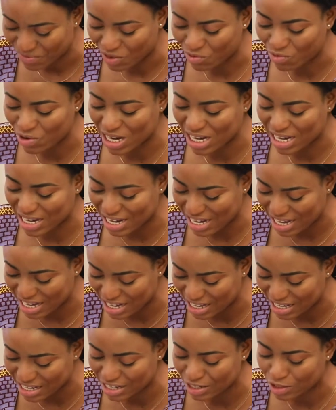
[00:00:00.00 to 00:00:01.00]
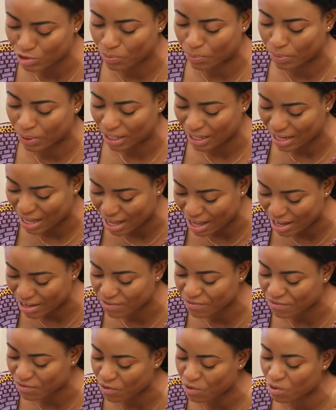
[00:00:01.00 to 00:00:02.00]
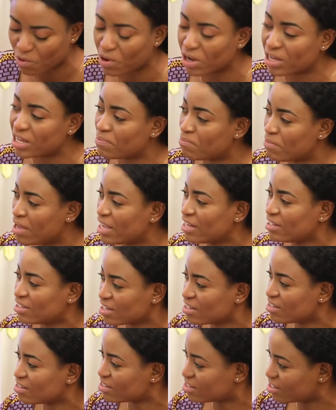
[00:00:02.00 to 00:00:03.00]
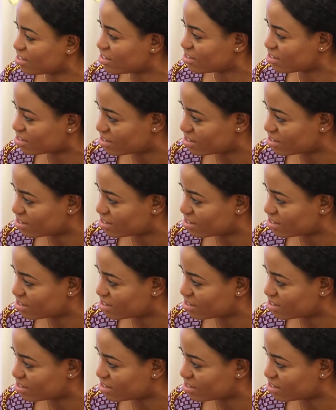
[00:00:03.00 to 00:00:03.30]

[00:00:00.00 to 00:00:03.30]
we need to plan for emergencies.